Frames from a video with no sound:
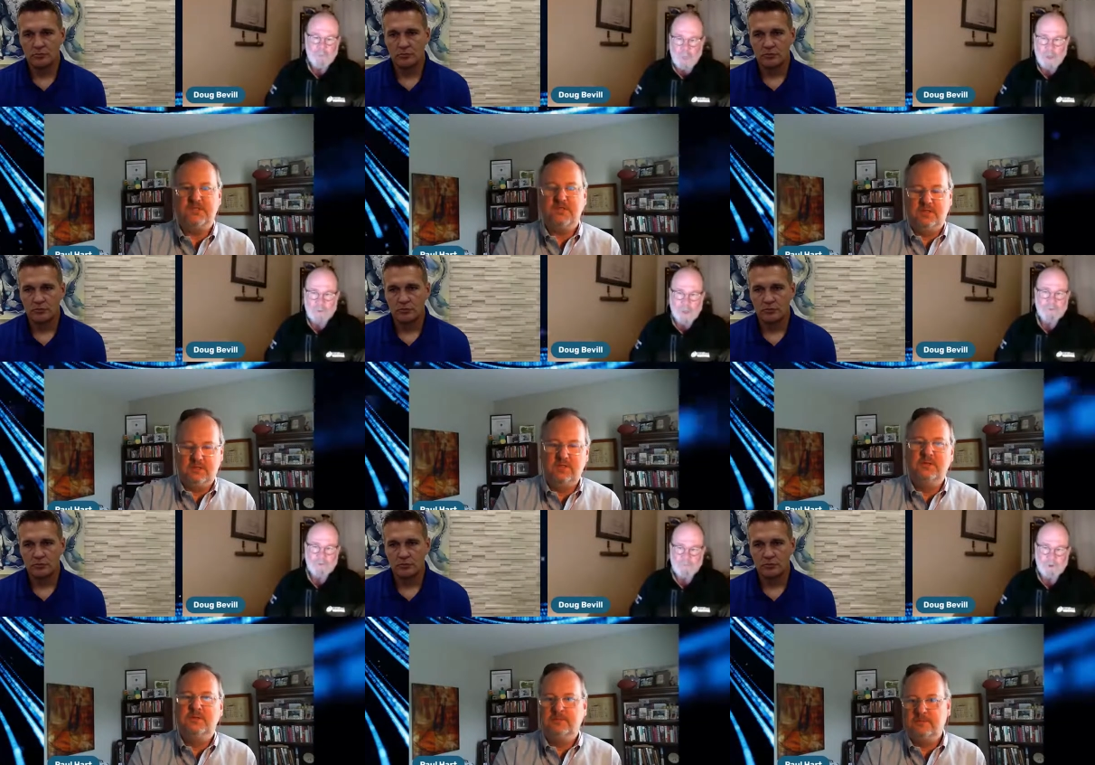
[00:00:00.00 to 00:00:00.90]
Speaker 1: gotcha. But
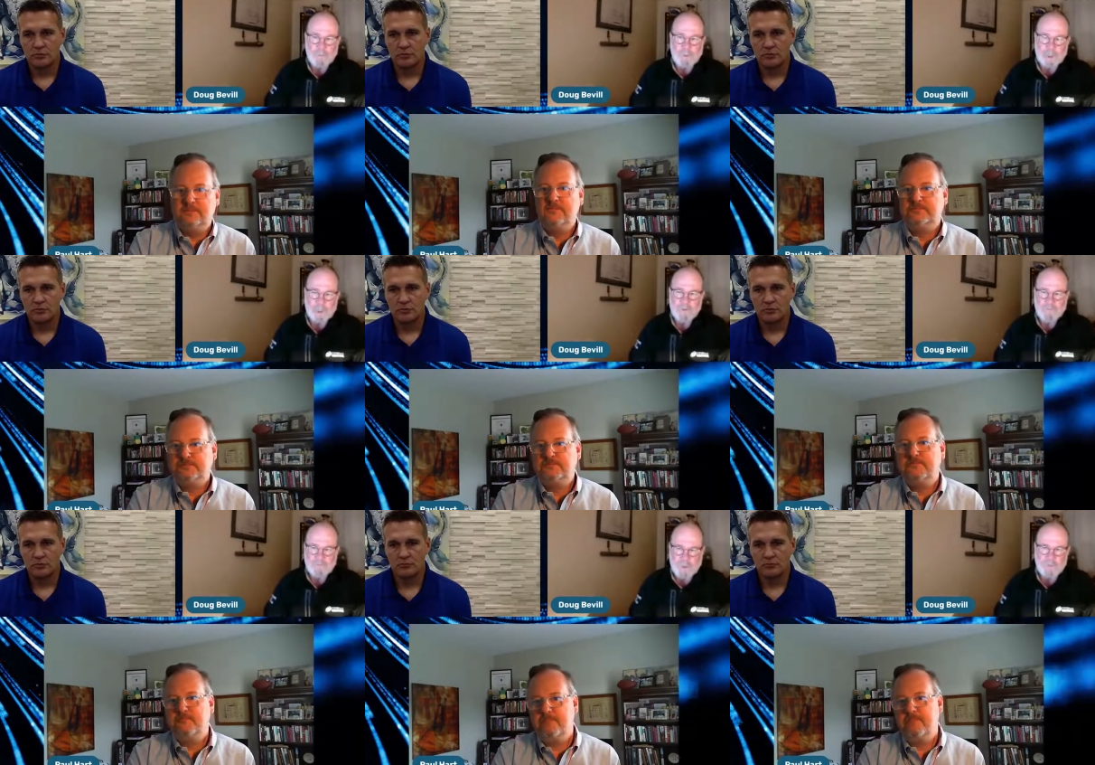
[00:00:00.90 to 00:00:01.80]
our, our default
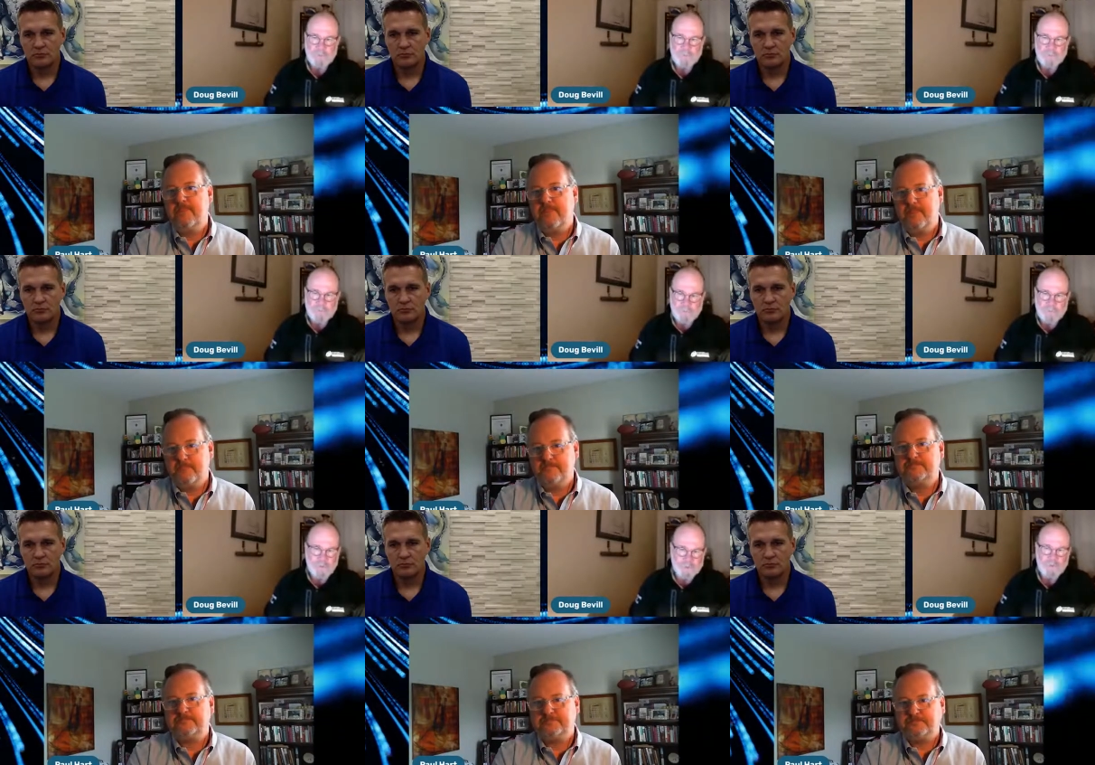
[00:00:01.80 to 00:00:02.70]
our default
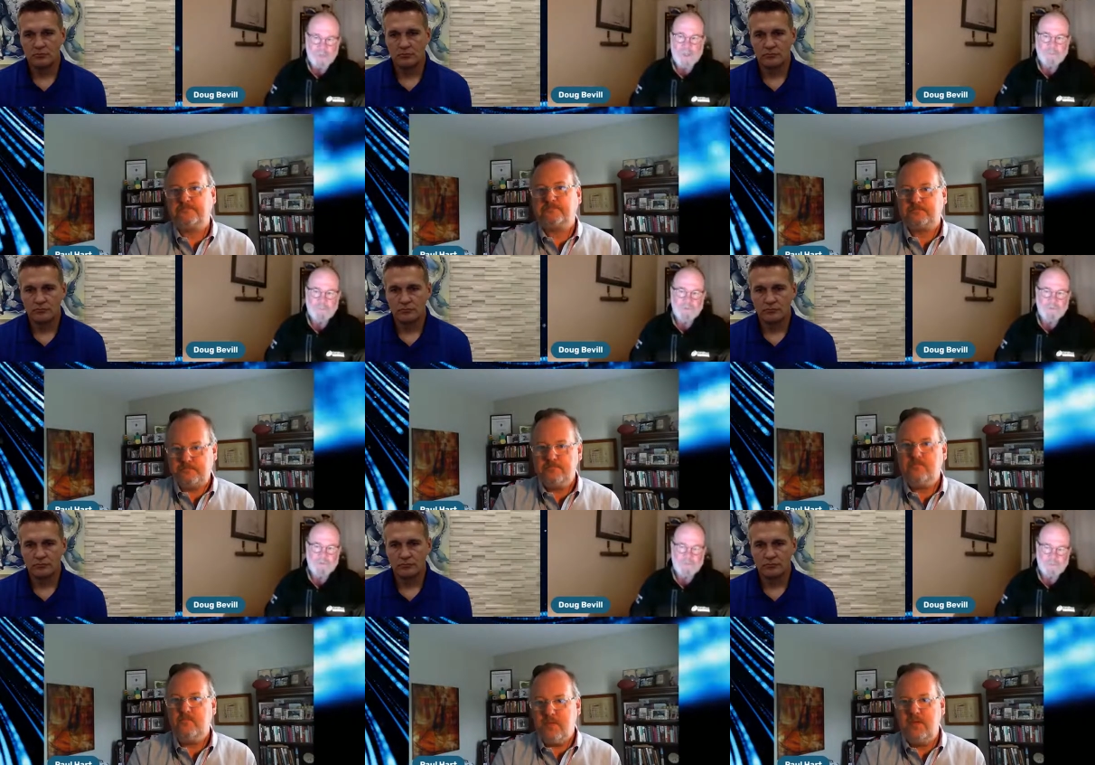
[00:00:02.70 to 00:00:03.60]
software is
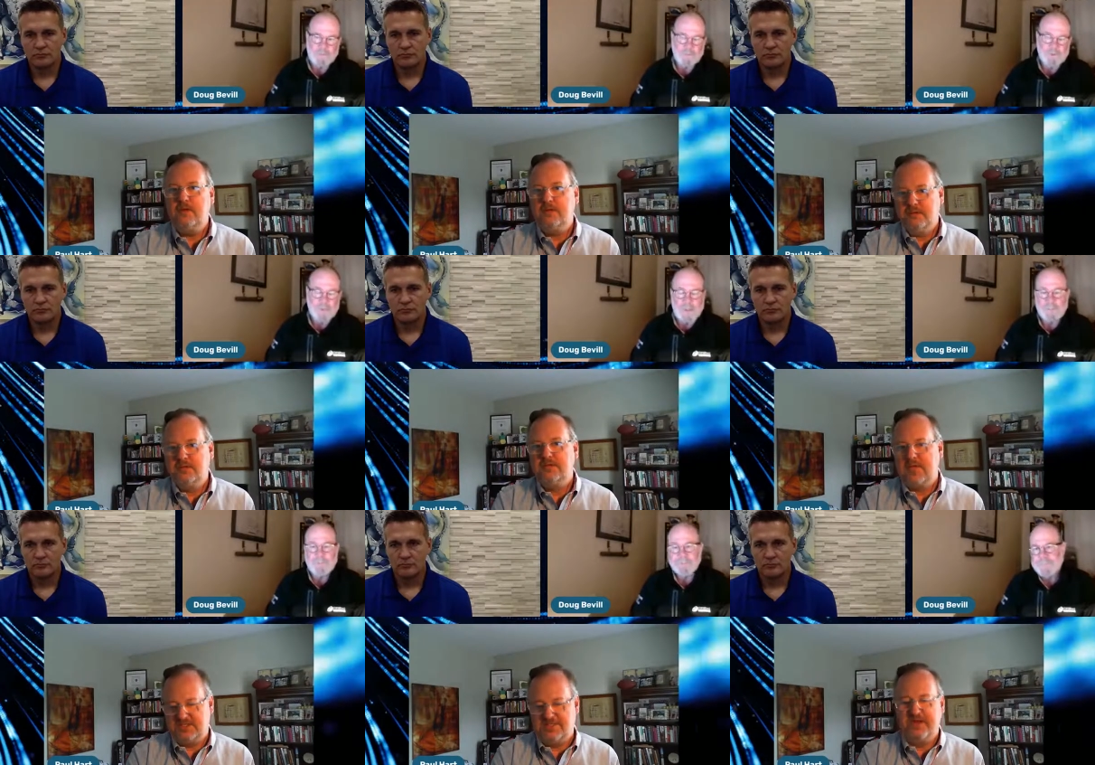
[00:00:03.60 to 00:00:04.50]
cloud-based Spec Builder
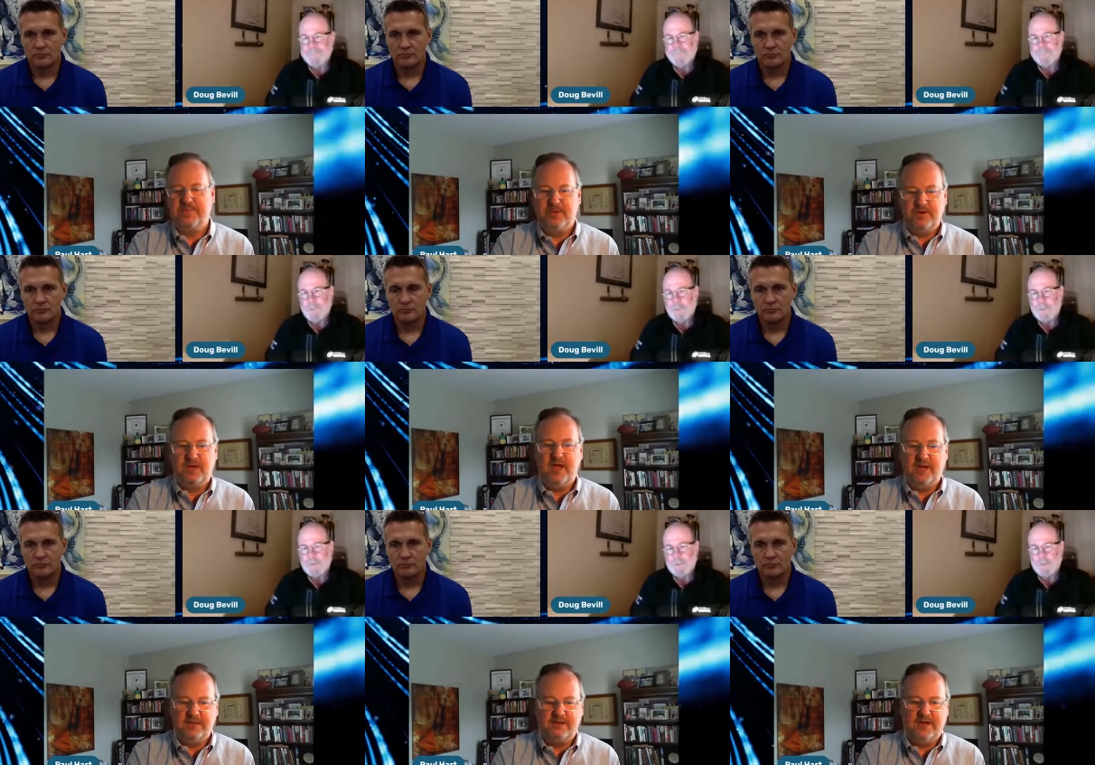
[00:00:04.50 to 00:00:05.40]
Cloud.
Speaker 2: That's Spec Builder
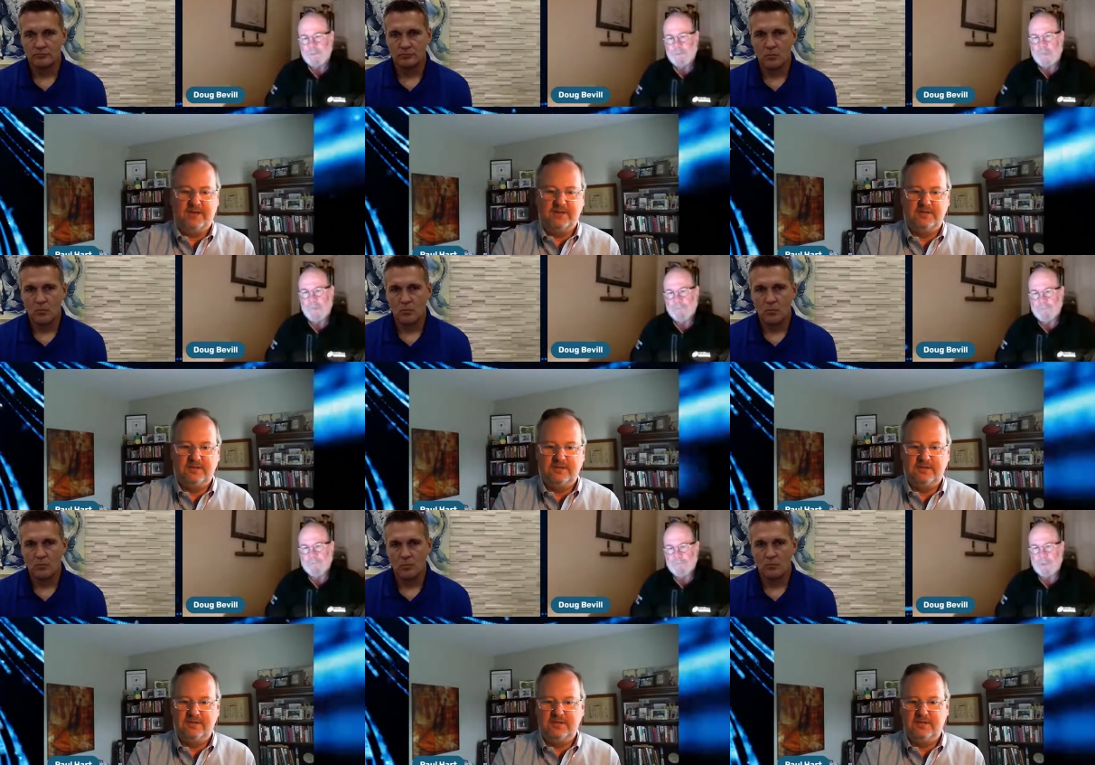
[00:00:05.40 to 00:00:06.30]
Cloud. Great.
Speaker 1: Right.
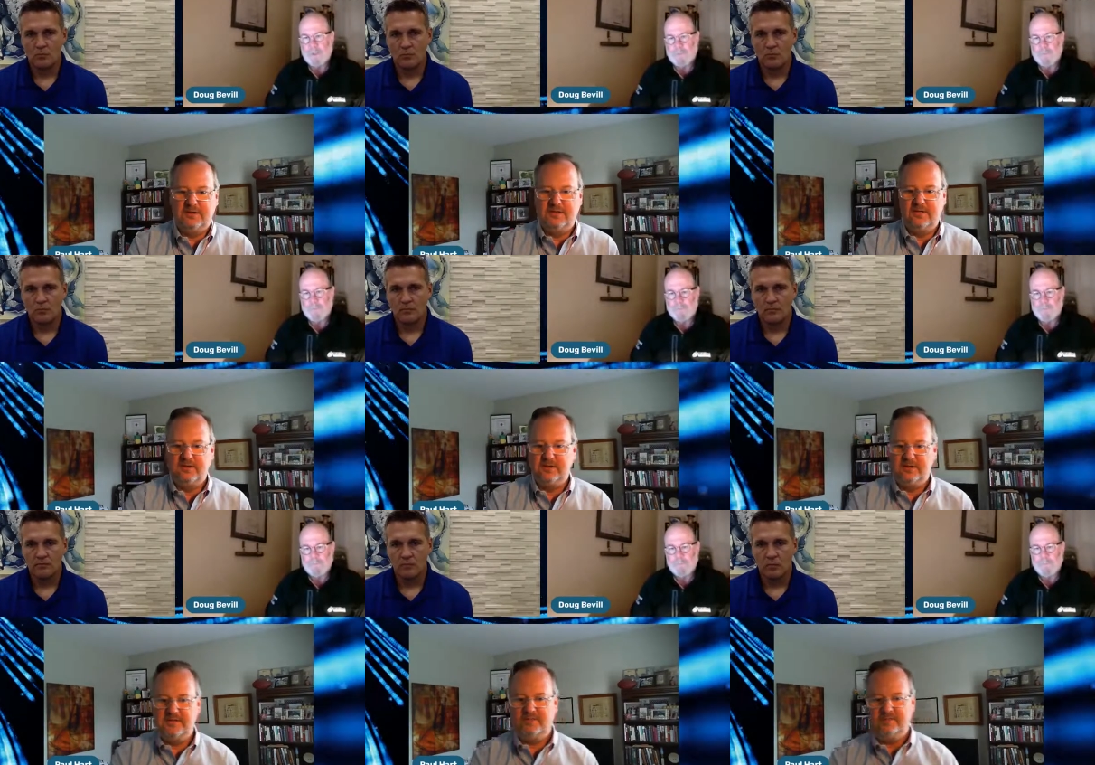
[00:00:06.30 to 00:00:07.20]
Right.
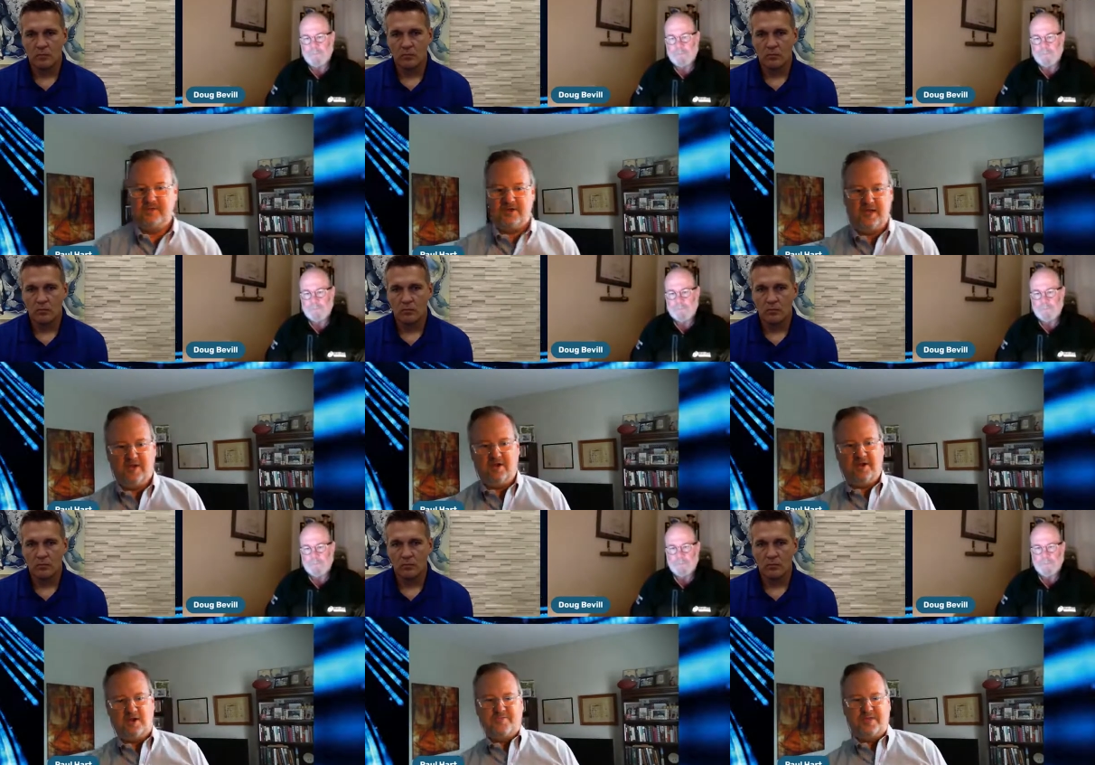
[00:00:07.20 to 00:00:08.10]
Speaker 2: Yep. Okay,
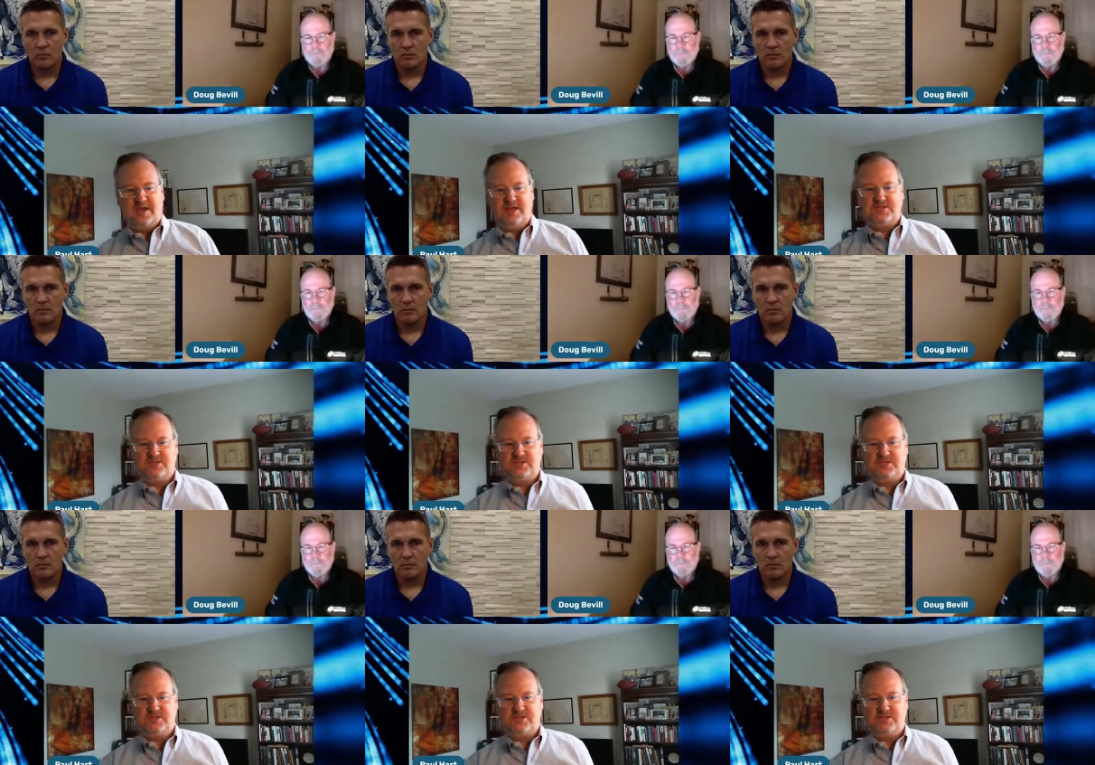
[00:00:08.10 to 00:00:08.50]
Eric. Hope that